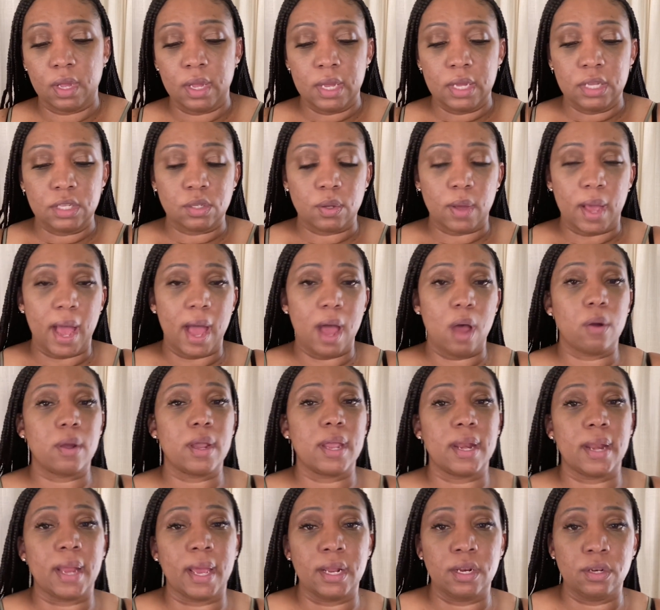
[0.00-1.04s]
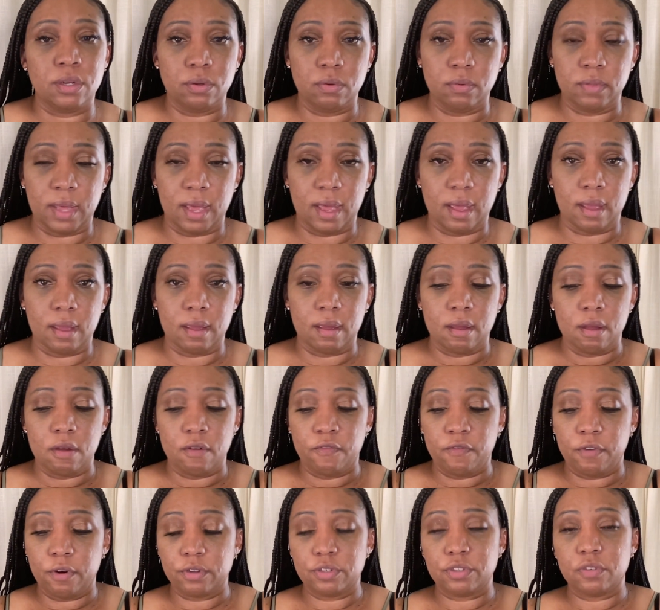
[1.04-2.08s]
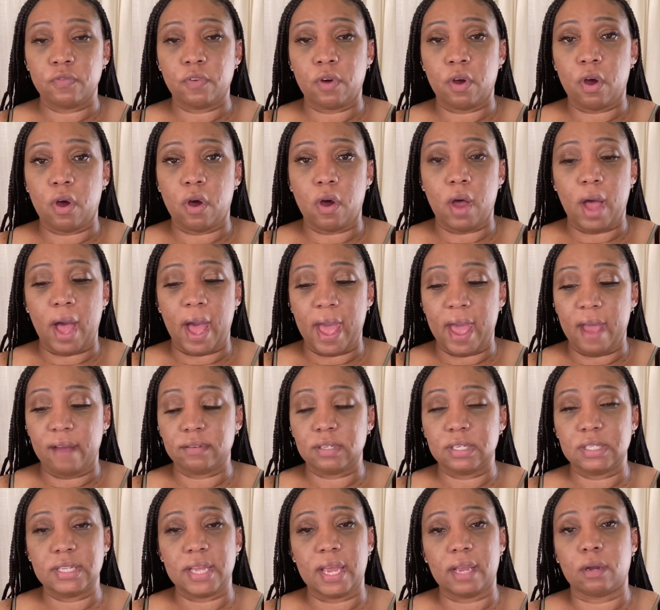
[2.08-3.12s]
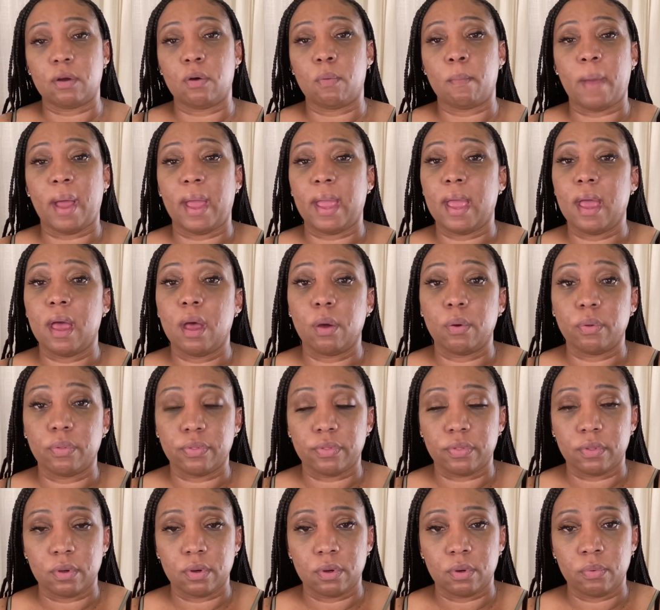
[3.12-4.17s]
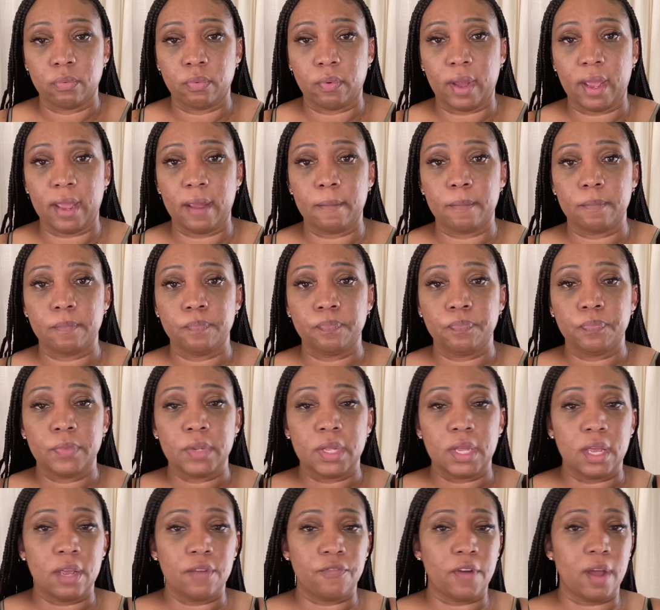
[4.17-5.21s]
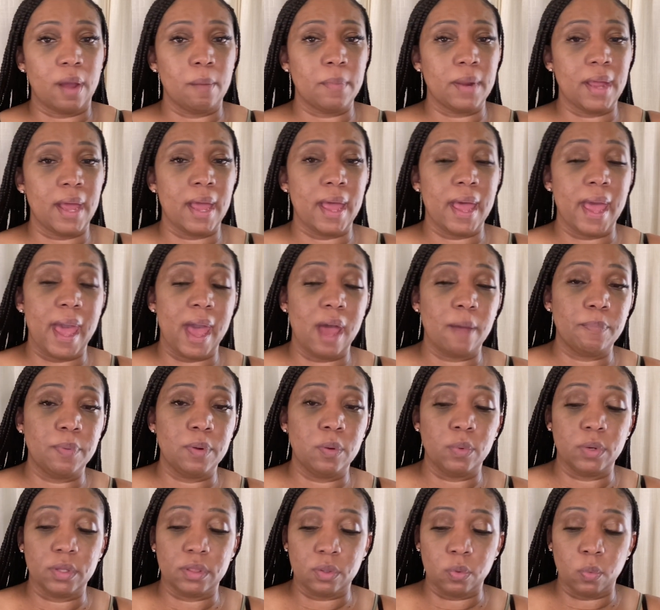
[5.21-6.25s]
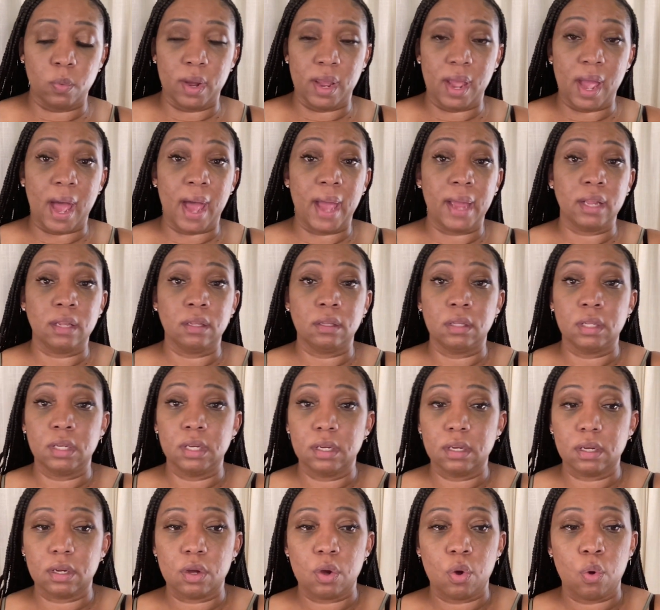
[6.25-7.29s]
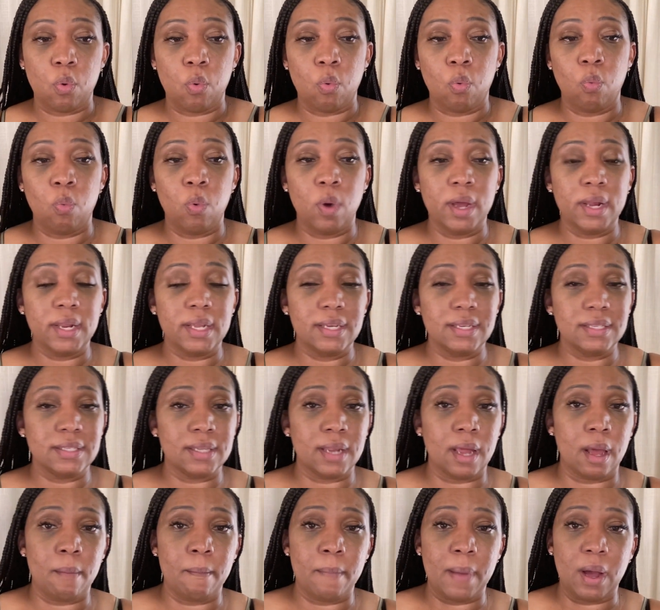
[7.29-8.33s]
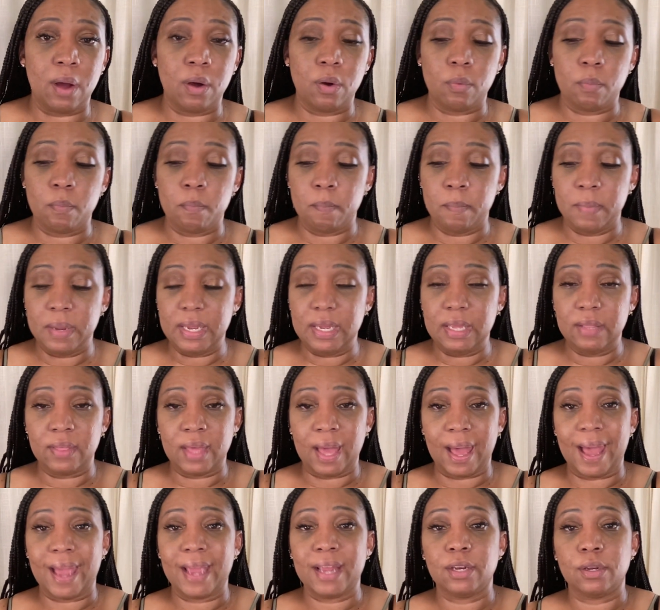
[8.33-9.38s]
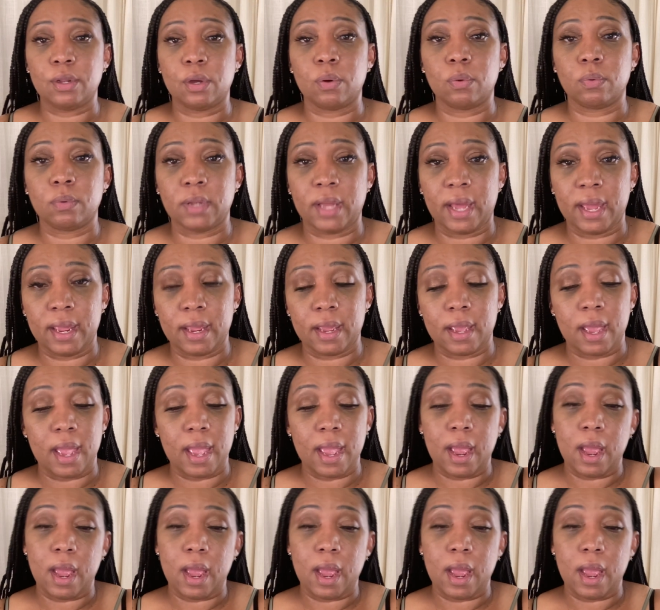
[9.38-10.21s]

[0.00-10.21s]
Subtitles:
So how can I do that? First of all, I have to tackle my health, right? If I'm not happy with the way I look, what is it about me that I don't like?